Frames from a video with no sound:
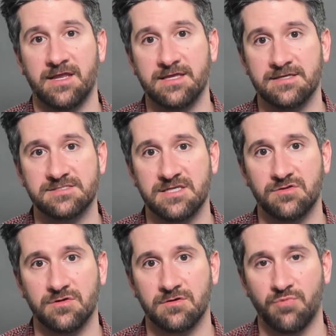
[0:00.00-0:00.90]
is
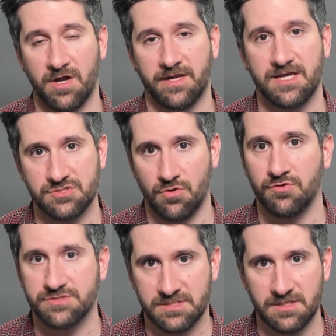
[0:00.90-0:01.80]
either broadcast or
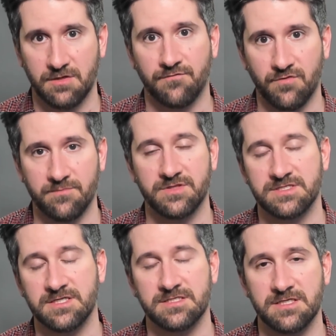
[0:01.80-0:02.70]
hosted here from the
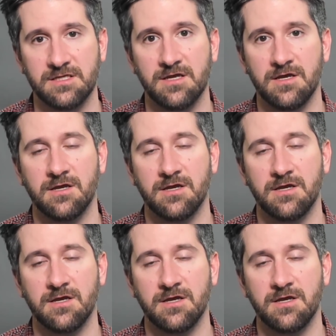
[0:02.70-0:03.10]
D&D